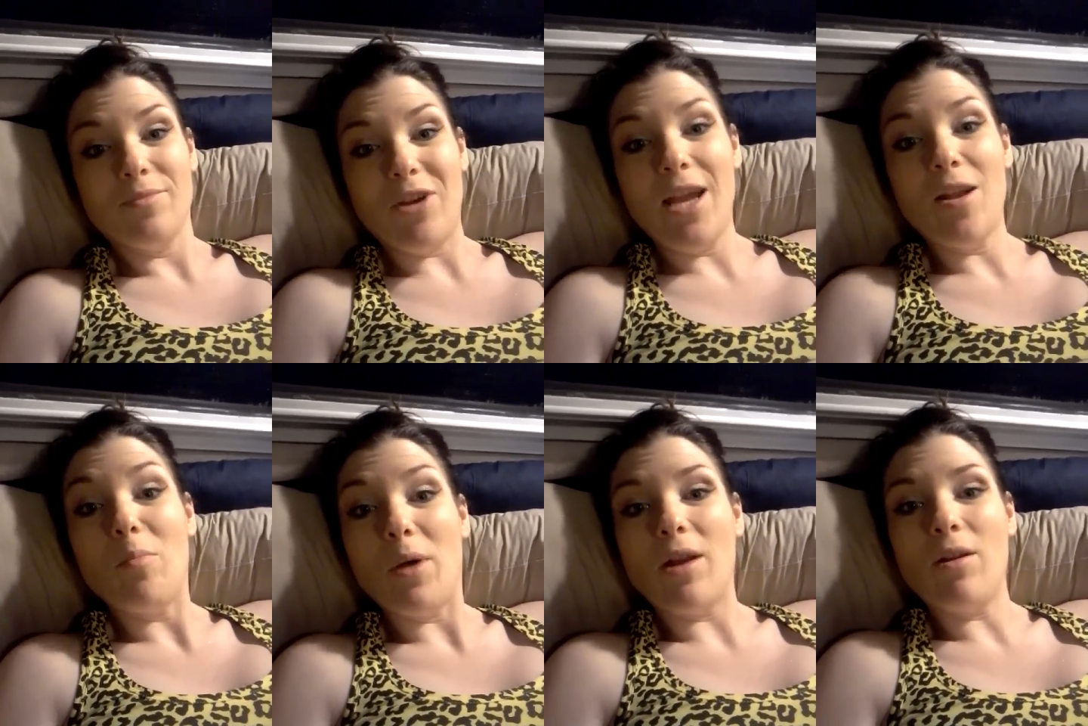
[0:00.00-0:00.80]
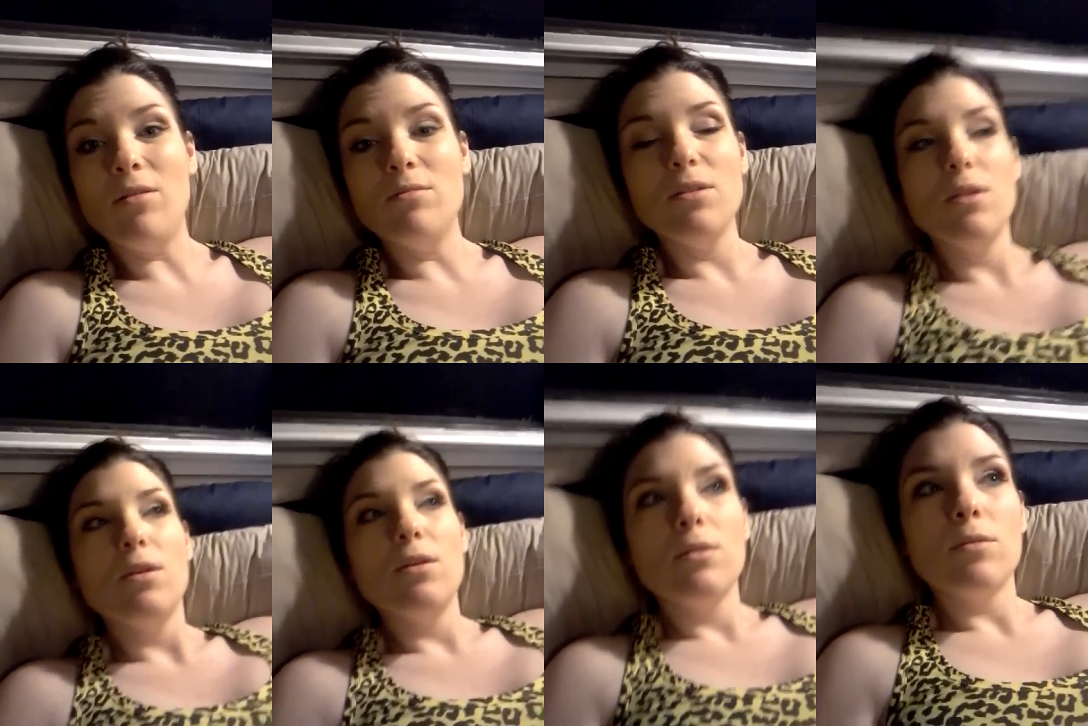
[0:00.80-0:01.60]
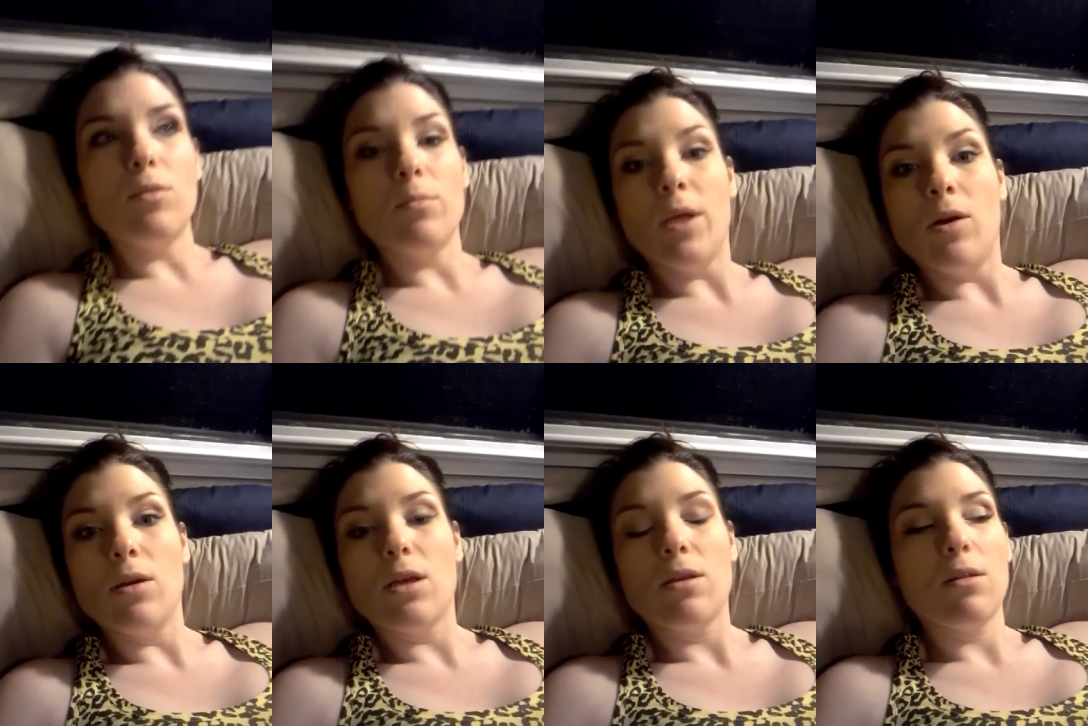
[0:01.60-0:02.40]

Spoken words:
right? Bottle or milk.